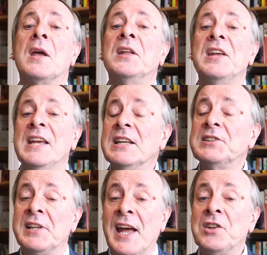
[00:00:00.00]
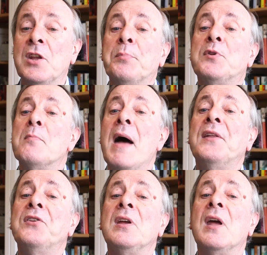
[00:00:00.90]
can easily end up
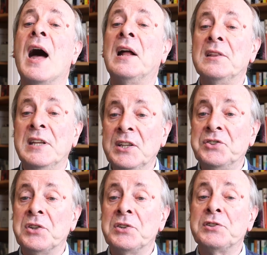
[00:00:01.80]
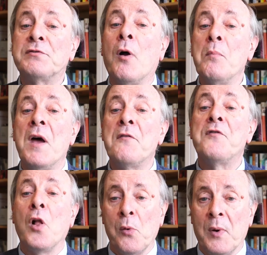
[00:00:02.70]
demanding allegiance from their
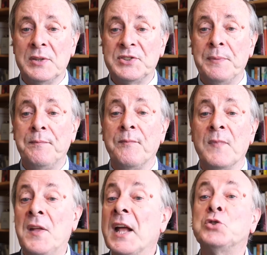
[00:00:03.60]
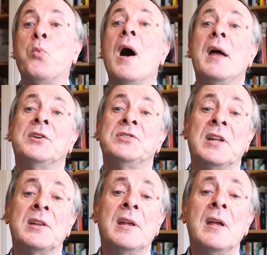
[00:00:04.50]
followers. And that's why,
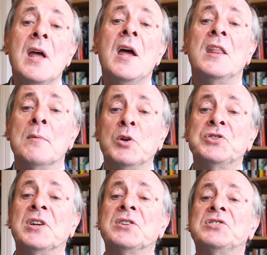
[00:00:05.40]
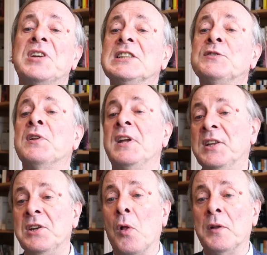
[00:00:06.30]
incidentally, the most successful
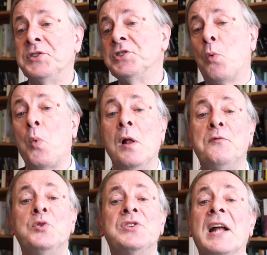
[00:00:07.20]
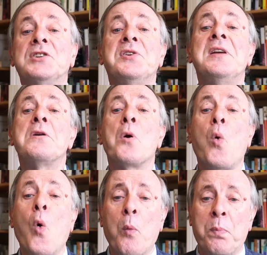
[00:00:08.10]
ideologies or worldviews actually
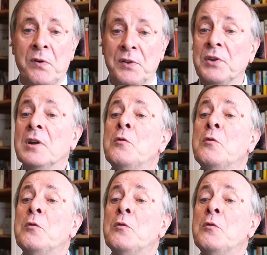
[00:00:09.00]
incorporate